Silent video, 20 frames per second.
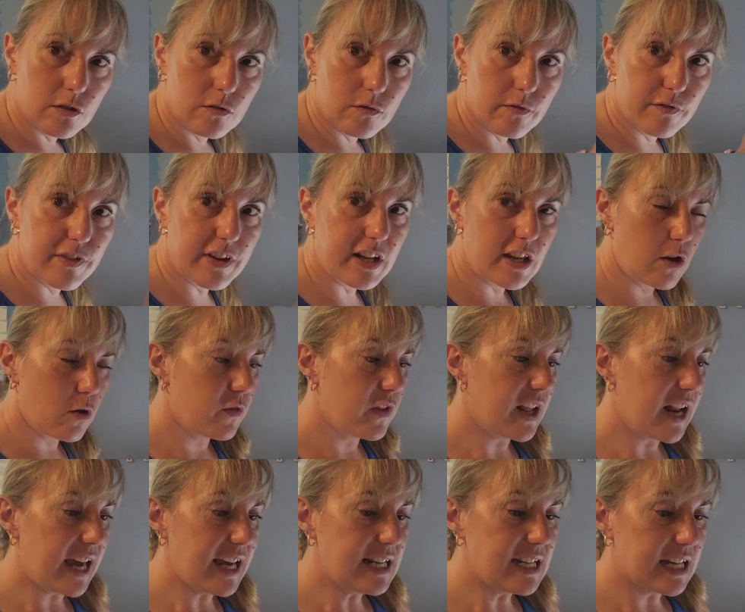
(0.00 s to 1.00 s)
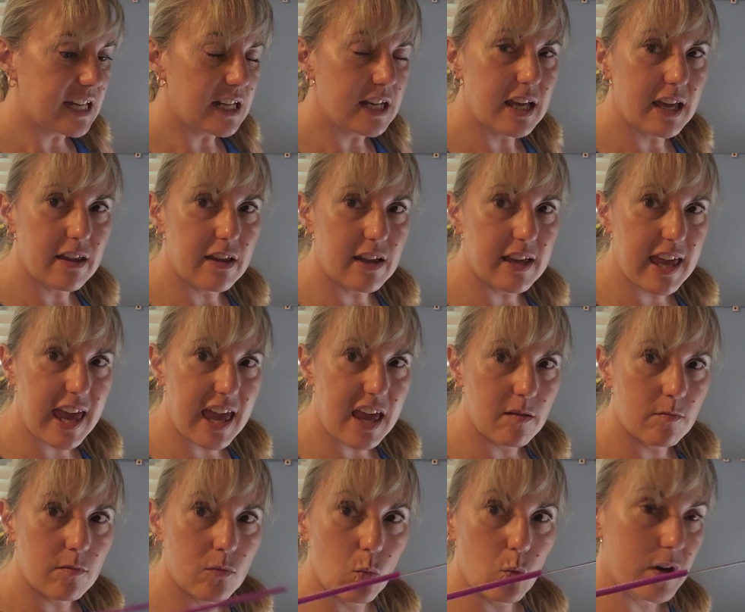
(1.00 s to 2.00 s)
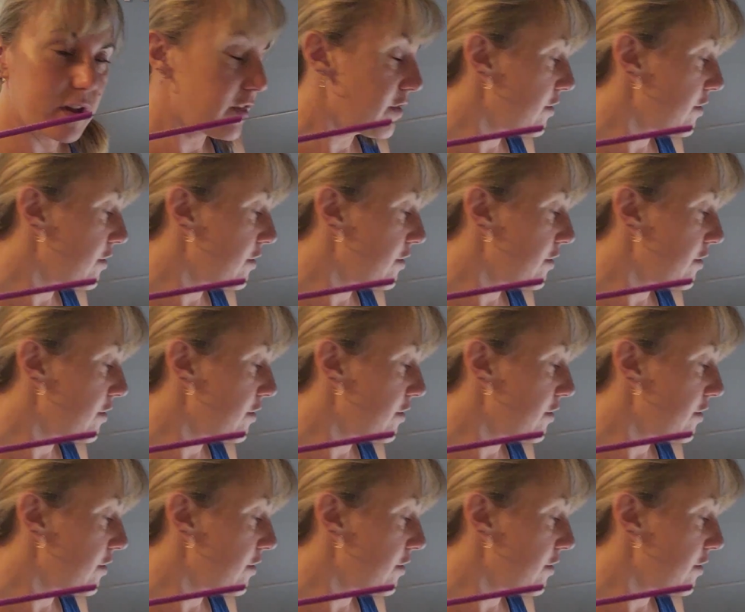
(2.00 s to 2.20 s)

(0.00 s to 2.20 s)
video that I did. It came with